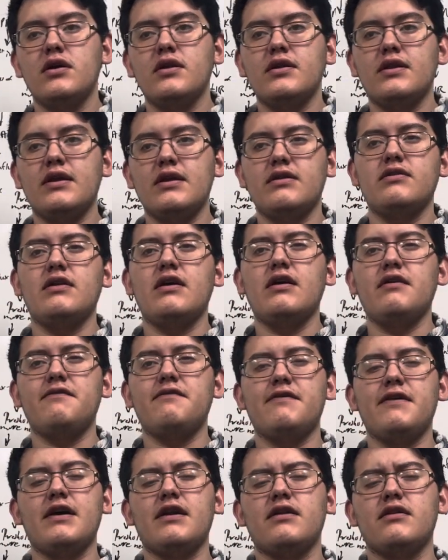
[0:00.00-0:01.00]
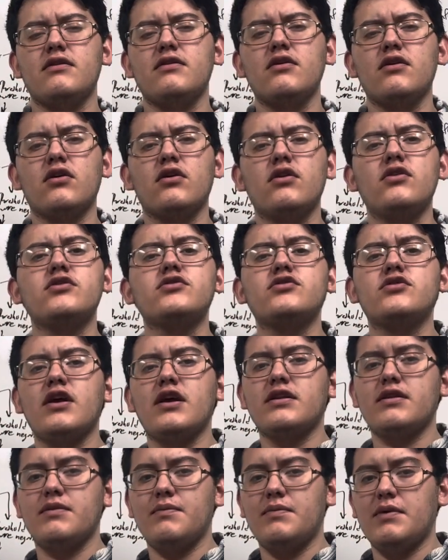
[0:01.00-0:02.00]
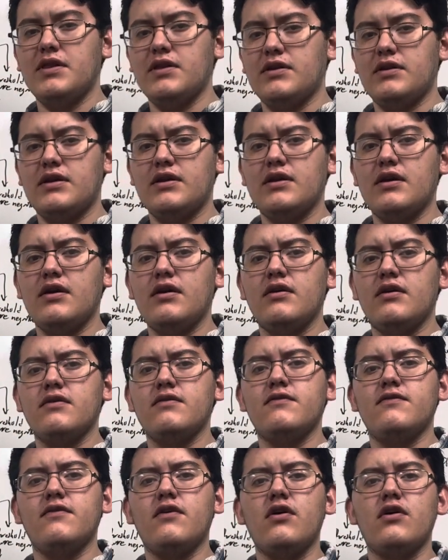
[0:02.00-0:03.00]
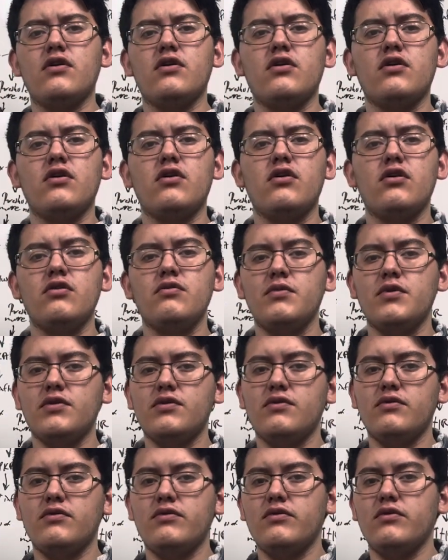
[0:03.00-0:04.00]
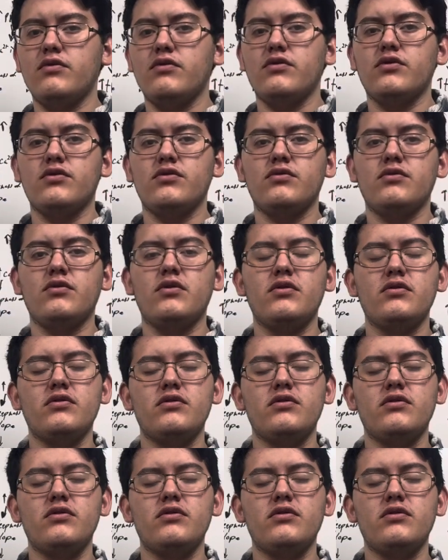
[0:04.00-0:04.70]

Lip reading: things that affect the contractibility of our heart muscle or